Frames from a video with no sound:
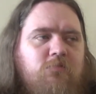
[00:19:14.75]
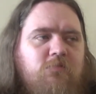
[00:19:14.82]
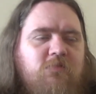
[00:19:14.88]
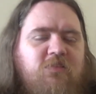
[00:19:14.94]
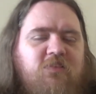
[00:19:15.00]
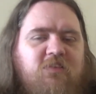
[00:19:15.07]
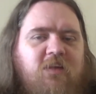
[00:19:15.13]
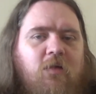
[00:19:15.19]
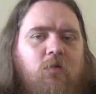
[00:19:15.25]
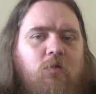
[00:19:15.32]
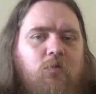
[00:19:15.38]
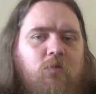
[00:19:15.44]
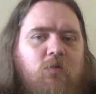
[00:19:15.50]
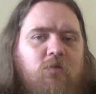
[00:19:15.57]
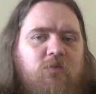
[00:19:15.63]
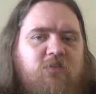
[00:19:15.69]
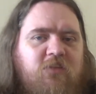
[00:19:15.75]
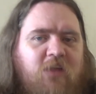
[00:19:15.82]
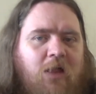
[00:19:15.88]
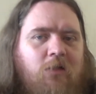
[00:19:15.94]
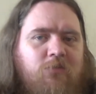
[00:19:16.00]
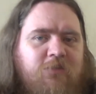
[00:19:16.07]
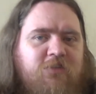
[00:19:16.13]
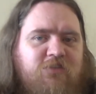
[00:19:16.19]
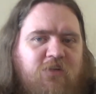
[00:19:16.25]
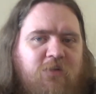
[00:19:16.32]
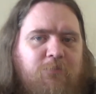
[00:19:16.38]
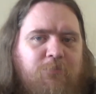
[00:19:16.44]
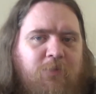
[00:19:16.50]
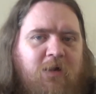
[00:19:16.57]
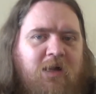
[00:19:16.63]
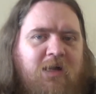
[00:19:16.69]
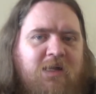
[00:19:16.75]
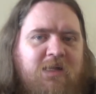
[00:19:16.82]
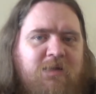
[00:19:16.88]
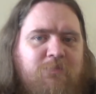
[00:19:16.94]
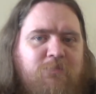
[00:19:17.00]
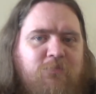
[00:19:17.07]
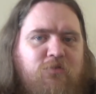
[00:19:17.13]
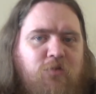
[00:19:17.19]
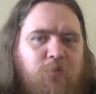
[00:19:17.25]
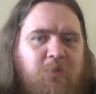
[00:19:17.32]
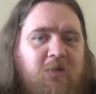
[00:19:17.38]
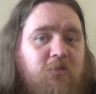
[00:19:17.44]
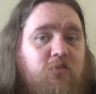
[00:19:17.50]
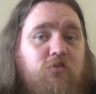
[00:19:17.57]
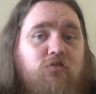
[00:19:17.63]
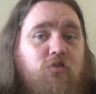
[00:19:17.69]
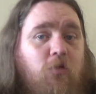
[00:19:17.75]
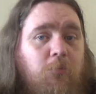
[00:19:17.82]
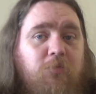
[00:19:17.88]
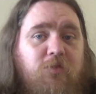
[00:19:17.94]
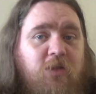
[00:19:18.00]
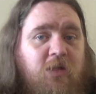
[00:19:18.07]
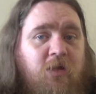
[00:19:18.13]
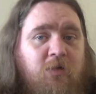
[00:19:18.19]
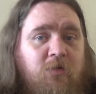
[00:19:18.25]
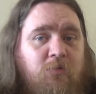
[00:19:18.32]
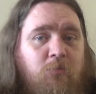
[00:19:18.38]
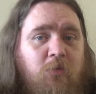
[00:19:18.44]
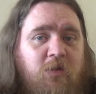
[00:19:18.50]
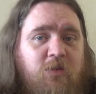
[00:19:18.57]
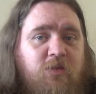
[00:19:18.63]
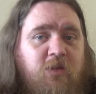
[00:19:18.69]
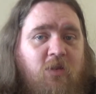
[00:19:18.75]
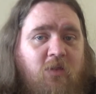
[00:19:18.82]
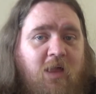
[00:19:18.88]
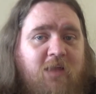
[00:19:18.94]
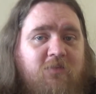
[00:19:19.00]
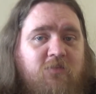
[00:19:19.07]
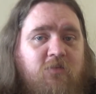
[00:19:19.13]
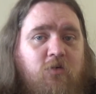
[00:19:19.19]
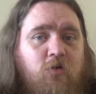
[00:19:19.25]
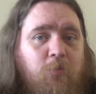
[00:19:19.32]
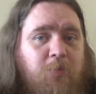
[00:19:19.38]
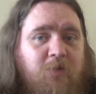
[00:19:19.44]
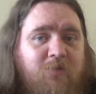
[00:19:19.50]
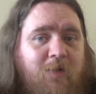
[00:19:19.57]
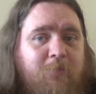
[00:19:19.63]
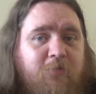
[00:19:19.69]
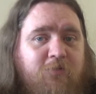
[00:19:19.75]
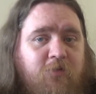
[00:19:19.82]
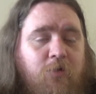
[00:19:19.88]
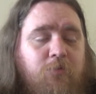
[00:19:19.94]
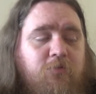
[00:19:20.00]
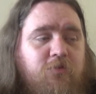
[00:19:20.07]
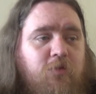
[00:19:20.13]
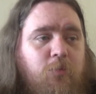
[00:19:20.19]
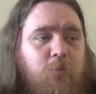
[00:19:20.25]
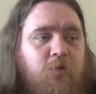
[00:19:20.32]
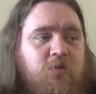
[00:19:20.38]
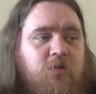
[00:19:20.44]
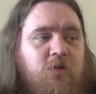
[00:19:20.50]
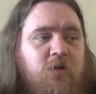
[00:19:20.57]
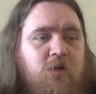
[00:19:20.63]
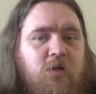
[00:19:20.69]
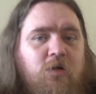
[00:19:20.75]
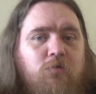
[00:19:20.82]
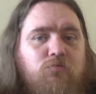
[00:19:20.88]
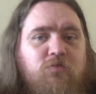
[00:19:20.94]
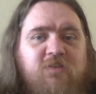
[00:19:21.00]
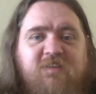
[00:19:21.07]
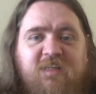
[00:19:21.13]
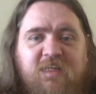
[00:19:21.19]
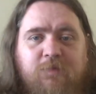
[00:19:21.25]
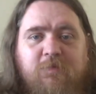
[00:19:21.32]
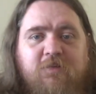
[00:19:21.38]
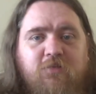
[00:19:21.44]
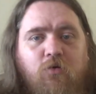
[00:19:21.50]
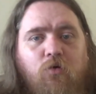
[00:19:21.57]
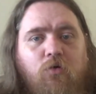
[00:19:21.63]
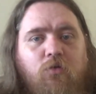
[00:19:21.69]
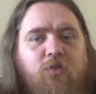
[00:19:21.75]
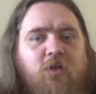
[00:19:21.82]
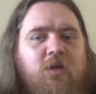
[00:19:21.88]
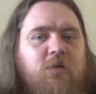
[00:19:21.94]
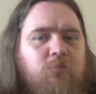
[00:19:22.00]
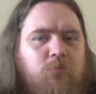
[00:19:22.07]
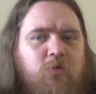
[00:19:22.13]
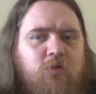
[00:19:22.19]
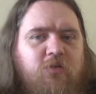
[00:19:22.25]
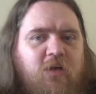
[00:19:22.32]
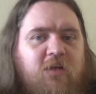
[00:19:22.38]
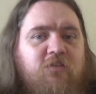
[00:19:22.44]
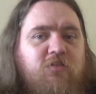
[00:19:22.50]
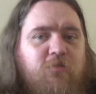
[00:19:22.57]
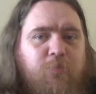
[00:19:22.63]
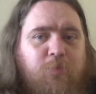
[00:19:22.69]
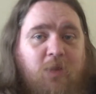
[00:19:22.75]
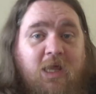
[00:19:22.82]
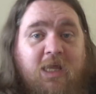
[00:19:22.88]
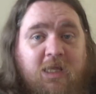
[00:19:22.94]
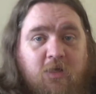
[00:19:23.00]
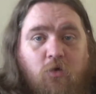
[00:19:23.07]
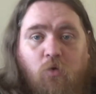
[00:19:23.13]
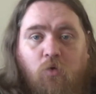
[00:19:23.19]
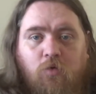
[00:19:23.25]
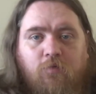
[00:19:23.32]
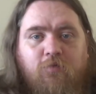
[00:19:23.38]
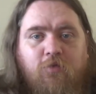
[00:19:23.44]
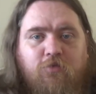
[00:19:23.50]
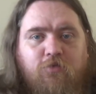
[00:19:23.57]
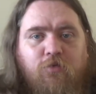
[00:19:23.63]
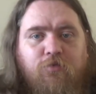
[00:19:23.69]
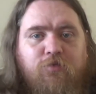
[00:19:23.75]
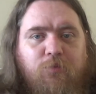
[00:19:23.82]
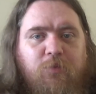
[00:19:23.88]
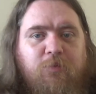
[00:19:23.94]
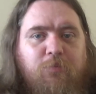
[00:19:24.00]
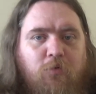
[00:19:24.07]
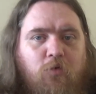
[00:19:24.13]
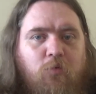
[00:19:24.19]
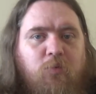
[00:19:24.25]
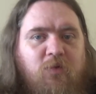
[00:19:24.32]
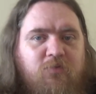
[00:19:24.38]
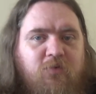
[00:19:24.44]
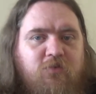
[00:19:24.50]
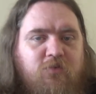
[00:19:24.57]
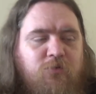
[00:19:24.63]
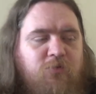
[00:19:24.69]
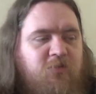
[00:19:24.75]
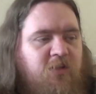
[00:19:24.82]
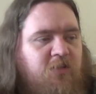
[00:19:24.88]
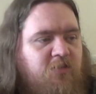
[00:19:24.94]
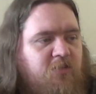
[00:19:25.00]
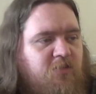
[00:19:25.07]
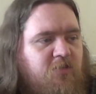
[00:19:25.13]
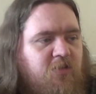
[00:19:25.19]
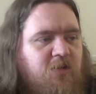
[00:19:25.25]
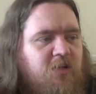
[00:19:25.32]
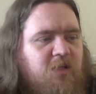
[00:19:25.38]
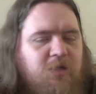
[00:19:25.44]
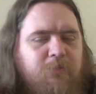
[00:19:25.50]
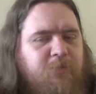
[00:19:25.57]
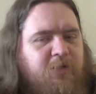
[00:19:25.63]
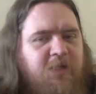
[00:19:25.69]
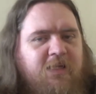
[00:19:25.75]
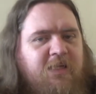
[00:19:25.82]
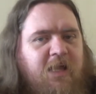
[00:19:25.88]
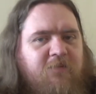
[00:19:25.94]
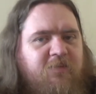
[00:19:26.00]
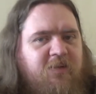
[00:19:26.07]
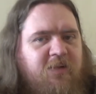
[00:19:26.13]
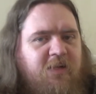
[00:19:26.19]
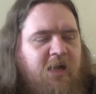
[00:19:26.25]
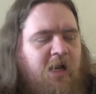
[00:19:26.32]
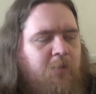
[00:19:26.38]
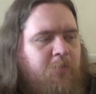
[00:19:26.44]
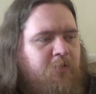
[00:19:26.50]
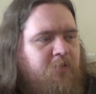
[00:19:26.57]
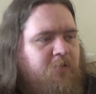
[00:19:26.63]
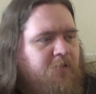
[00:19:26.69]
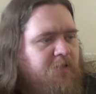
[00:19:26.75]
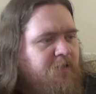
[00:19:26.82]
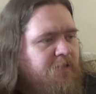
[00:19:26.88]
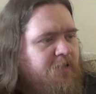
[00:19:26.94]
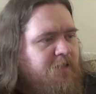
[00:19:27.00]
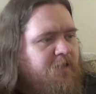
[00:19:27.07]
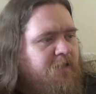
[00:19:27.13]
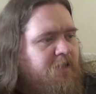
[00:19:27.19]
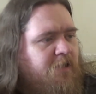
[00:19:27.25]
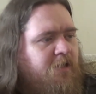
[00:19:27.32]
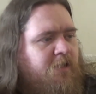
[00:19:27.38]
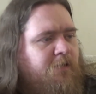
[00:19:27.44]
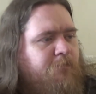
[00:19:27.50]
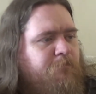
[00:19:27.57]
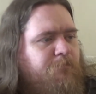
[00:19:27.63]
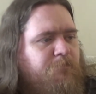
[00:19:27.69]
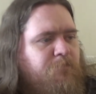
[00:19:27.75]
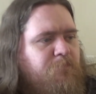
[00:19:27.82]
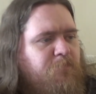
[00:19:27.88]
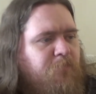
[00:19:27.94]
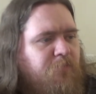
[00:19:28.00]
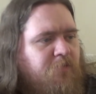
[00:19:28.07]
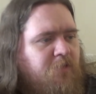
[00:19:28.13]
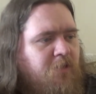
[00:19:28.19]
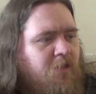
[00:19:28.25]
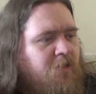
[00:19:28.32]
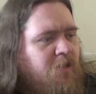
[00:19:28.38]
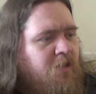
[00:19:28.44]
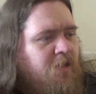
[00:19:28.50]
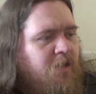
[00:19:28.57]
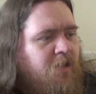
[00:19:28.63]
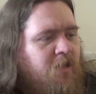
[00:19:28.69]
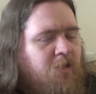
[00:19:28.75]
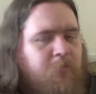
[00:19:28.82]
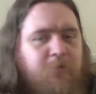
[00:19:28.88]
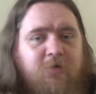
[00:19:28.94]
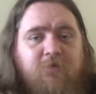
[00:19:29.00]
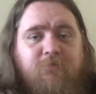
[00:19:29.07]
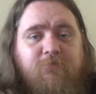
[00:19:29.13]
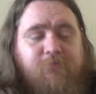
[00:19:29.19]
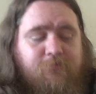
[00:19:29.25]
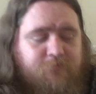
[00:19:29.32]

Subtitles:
still salvage it by doing something with the last couple of episodes that would redeem it all, that would explain all of the stuff that we put up with for 2 seasons. But it never did happen. But